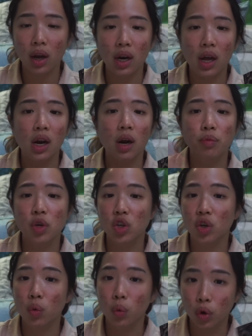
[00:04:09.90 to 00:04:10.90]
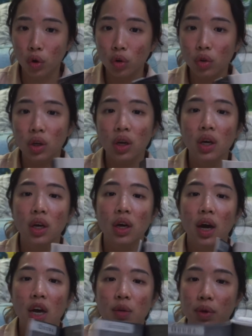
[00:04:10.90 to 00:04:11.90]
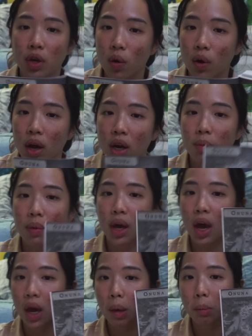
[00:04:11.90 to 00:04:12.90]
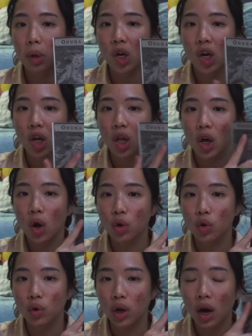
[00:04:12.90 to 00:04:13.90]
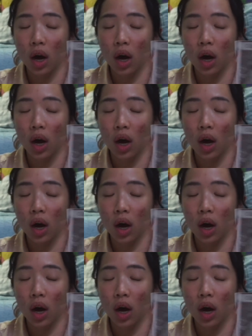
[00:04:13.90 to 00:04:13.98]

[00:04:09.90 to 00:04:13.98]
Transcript: it ended up changing the world as we know it, and it became Onuna.